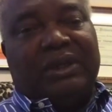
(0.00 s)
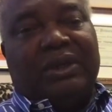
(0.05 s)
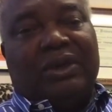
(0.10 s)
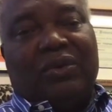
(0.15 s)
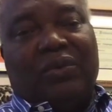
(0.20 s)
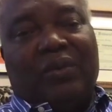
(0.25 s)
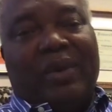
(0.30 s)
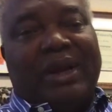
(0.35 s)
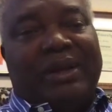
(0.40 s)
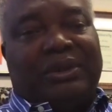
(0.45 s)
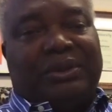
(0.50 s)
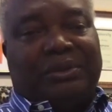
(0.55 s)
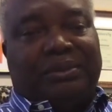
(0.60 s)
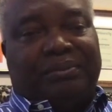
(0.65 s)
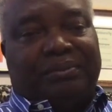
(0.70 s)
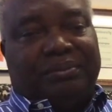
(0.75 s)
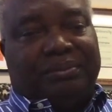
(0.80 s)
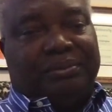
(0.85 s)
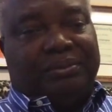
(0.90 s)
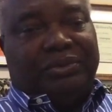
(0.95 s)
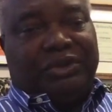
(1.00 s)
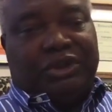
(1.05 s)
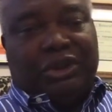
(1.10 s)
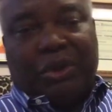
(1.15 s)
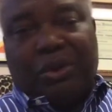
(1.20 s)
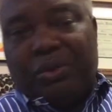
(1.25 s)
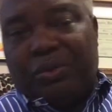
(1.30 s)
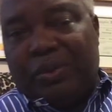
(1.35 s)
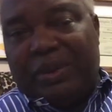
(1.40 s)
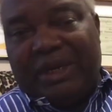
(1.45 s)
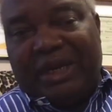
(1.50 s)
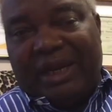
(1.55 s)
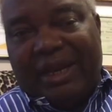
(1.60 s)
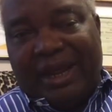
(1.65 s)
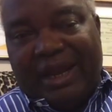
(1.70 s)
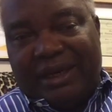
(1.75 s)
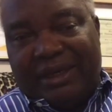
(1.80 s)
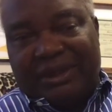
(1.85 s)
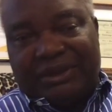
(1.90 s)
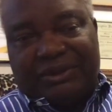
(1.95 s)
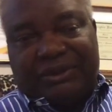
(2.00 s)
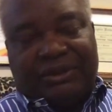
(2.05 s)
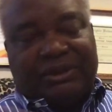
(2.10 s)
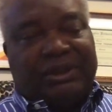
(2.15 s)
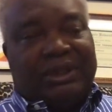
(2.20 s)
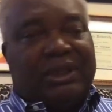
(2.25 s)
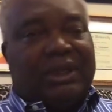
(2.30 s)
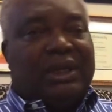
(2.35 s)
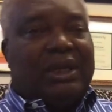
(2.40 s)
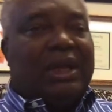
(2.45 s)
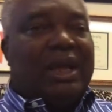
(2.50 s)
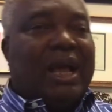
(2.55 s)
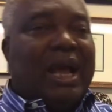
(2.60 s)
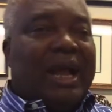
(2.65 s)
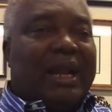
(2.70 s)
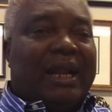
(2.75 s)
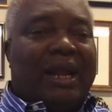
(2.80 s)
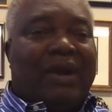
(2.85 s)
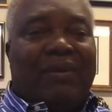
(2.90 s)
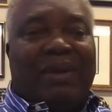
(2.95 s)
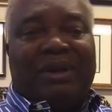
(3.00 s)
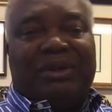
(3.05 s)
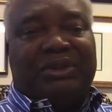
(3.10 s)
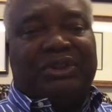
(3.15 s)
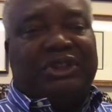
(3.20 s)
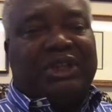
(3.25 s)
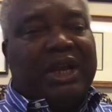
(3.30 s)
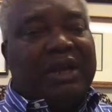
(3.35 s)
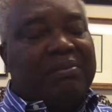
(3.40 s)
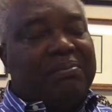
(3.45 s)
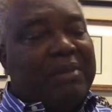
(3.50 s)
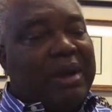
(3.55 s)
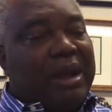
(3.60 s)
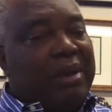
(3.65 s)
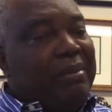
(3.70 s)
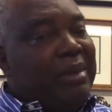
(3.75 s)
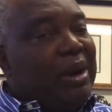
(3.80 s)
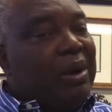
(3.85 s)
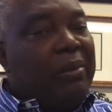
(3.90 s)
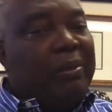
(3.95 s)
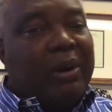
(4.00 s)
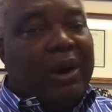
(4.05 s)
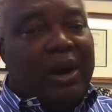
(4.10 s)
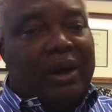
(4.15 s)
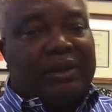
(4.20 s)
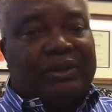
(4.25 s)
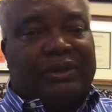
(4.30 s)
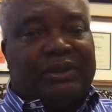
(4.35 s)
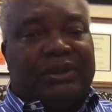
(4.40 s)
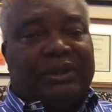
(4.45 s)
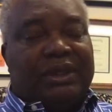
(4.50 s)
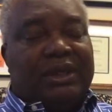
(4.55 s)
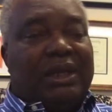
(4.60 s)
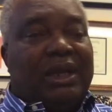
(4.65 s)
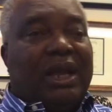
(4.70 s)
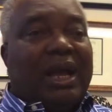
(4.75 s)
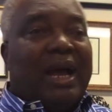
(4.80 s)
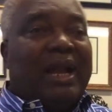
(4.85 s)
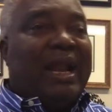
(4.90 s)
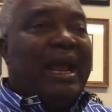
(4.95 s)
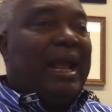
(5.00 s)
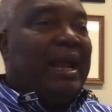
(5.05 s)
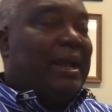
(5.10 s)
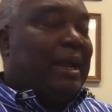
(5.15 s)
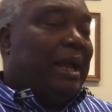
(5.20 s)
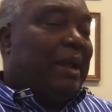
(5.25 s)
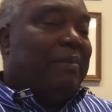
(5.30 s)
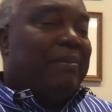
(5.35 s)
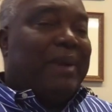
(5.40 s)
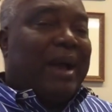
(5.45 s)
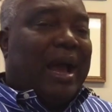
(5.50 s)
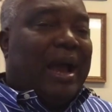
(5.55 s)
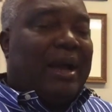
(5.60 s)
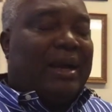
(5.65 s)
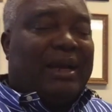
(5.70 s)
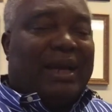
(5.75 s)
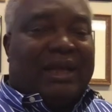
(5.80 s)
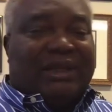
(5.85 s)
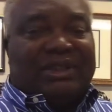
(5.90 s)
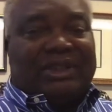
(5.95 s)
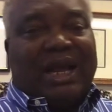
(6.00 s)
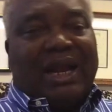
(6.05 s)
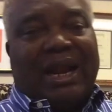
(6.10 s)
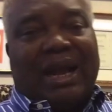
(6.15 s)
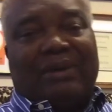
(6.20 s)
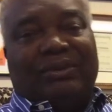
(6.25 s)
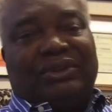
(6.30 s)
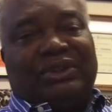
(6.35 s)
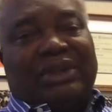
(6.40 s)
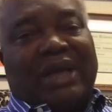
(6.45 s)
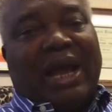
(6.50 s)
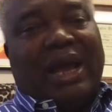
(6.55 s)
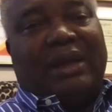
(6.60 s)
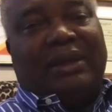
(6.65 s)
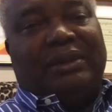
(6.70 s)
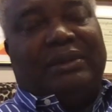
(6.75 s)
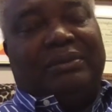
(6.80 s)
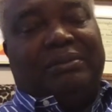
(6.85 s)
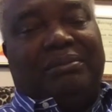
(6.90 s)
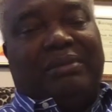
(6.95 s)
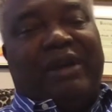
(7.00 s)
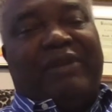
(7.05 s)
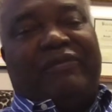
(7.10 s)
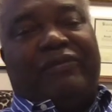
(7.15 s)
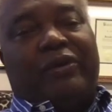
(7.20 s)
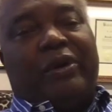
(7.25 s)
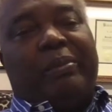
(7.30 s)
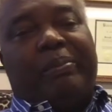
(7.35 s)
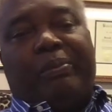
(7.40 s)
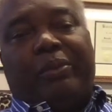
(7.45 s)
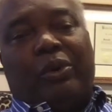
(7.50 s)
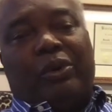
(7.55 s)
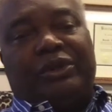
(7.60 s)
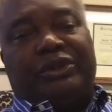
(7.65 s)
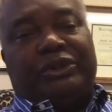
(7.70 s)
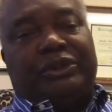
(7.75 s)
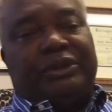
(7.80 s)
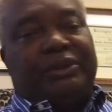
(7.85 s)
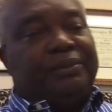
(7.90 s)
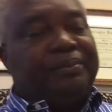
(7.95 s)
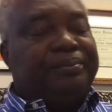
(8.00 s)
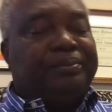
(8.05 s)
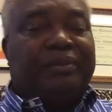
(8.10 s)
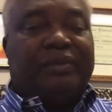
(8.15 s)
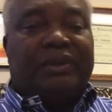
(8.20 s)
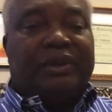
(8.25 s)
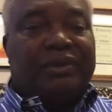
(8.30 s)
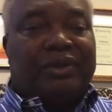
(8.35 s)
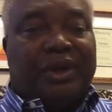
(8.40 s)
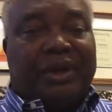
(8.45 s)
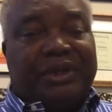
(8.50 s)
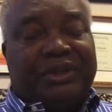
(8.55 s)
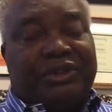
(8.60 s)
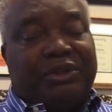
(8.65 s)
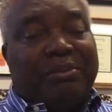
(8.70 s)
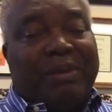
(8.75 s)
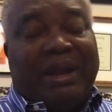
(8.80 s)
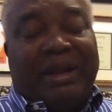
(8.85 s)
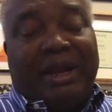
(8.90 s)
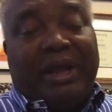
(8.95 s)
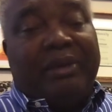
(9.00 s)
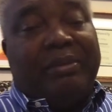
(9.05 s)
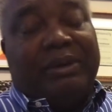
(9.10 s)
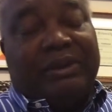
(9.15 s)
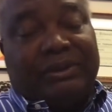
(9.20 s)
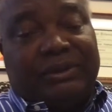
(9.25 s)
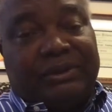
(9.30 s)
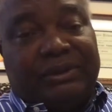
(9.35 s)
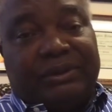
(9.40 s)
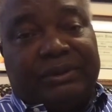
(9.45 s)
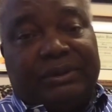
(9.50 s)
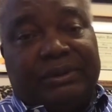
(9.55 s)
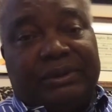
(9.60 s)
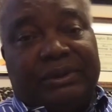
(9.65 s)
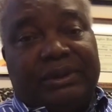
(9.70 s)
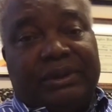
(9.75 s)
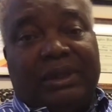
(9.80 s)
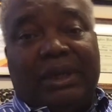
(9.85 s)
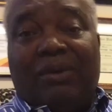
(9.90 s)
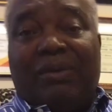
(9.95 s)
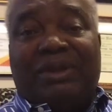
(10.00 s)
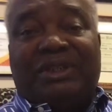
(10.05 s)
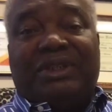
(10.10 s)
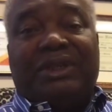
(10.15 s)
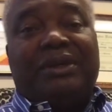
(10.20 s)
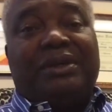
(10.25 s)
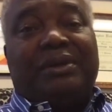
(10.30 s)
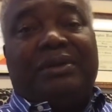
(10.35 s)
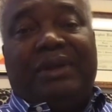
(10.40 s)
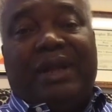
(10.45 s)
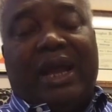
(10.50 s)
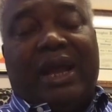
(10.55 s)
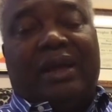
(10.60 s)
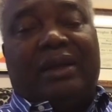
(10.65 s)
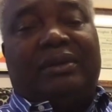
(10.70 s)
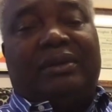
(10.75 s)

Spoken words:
went to joke with the ladies, and then went to check my mailbox, and then came back. I sat outside my front porch talking to my neighbors. It was a good day.